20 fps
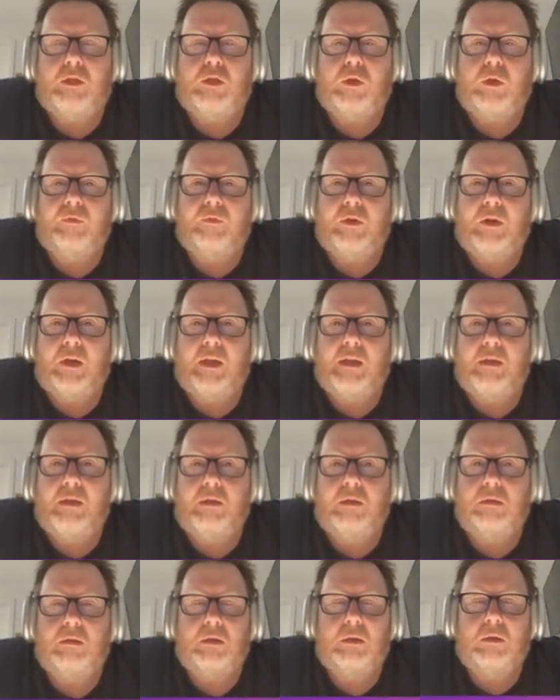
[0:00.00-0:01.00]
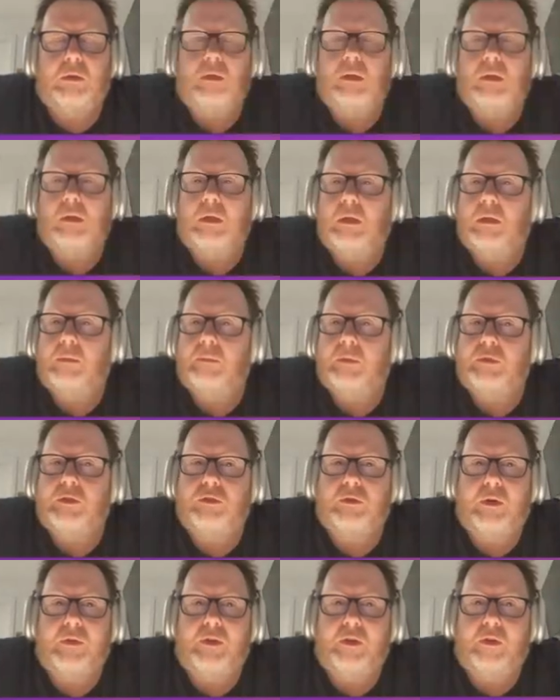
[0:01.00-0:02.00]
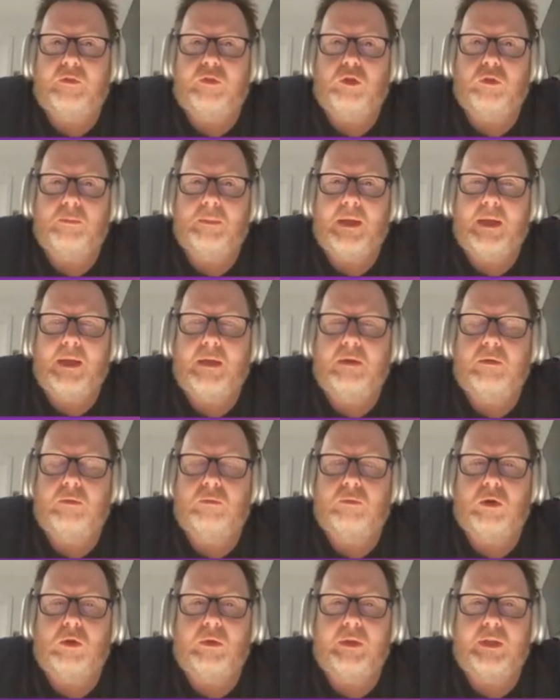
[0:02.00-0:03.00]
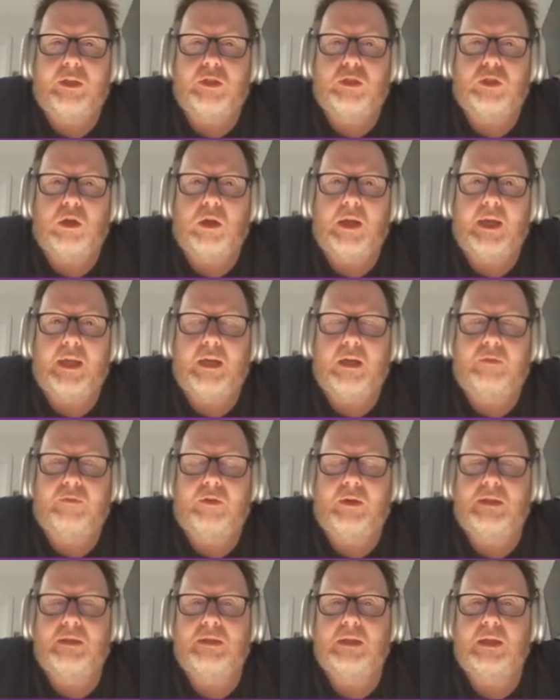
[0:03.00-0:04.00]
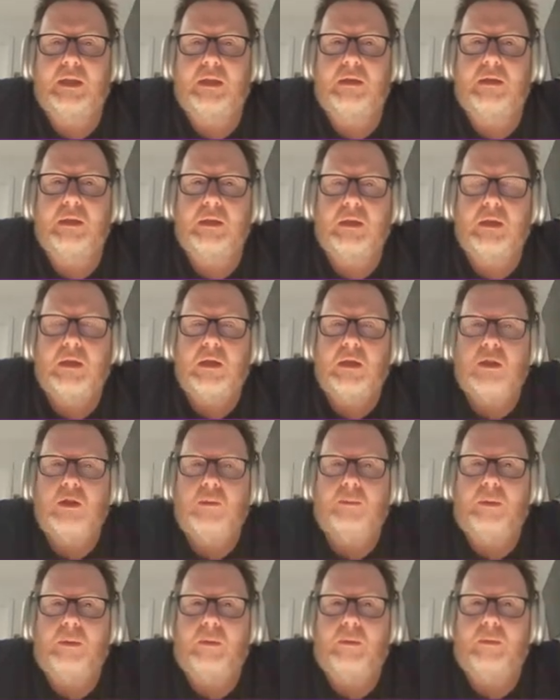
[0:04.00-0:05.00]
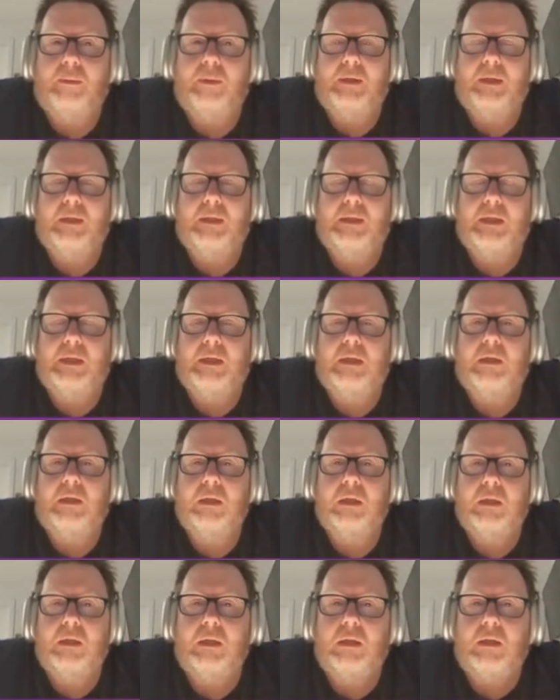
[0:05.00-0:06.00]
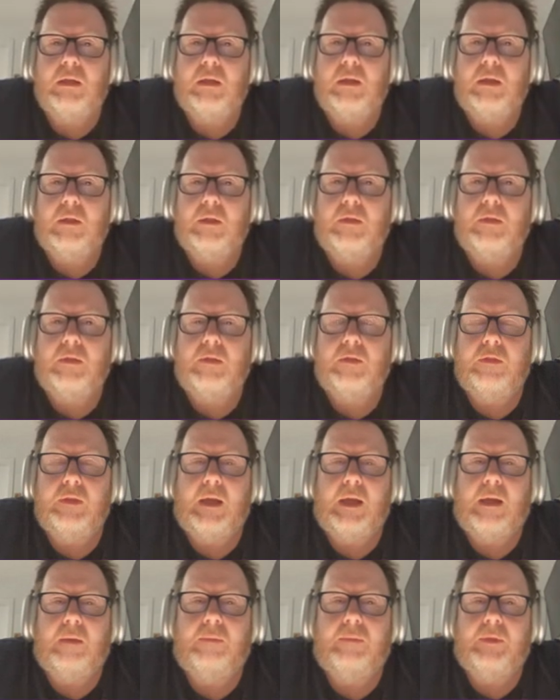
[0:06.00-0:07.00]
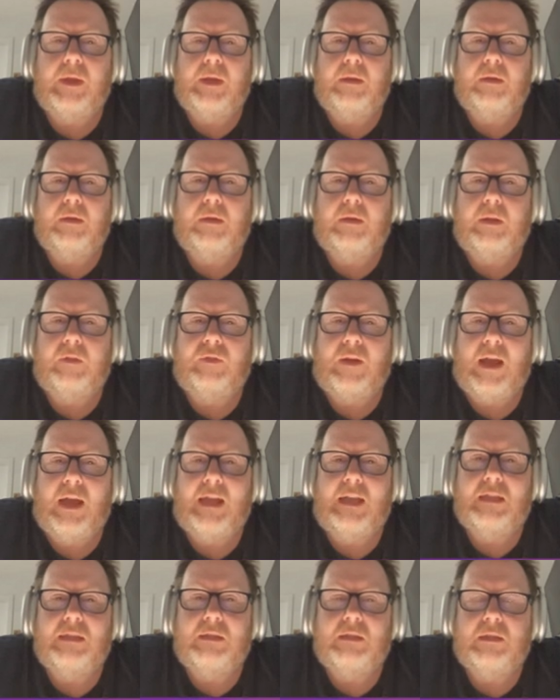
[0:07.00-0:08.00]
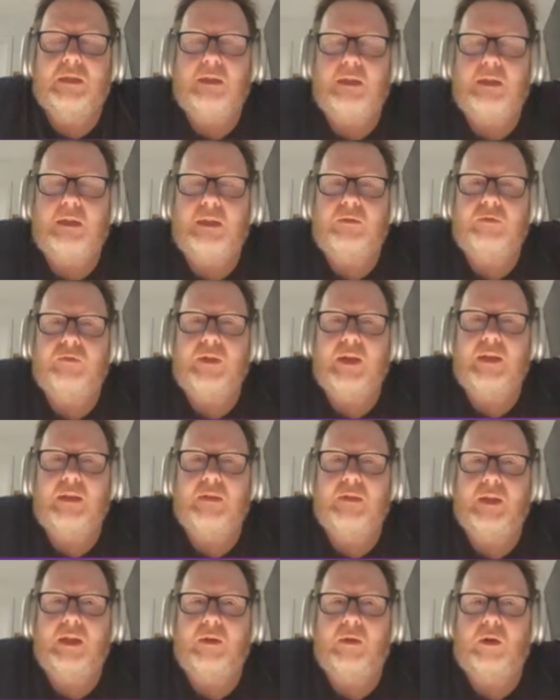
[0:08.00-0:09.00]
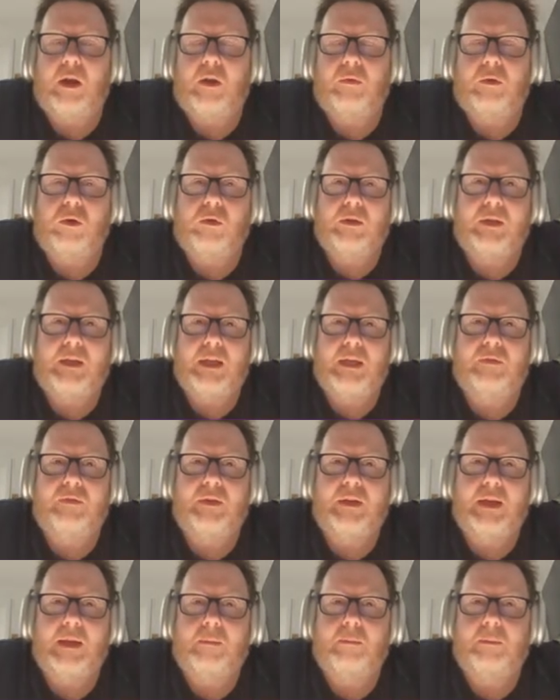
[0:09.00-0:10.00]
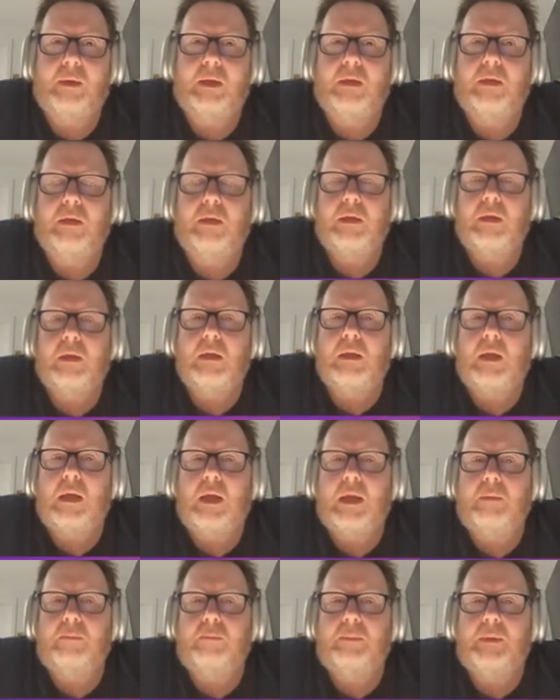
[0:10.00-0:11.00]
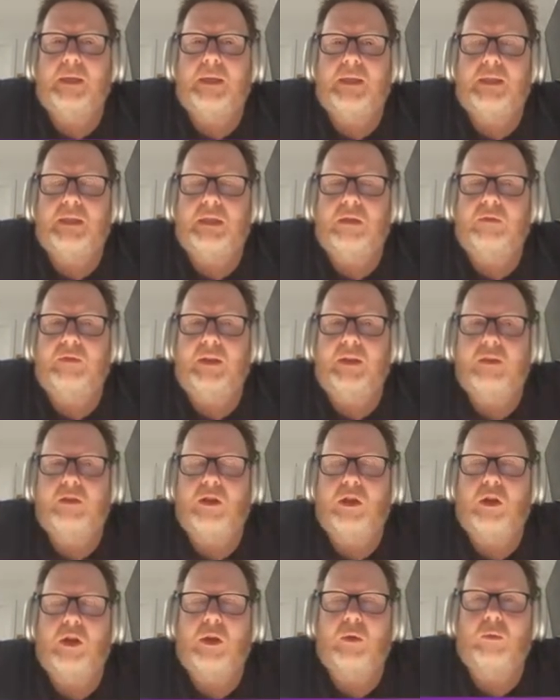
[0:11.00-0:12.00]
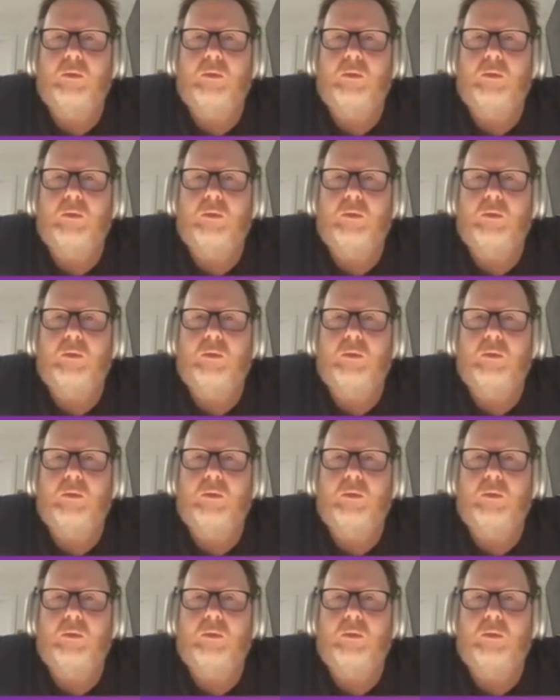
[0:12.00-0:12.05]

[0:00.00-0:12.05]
So if I'm just trying to think off the top of my head, rolling a die, and if I said the probability that if A is the event that I roll an even number and B is the event that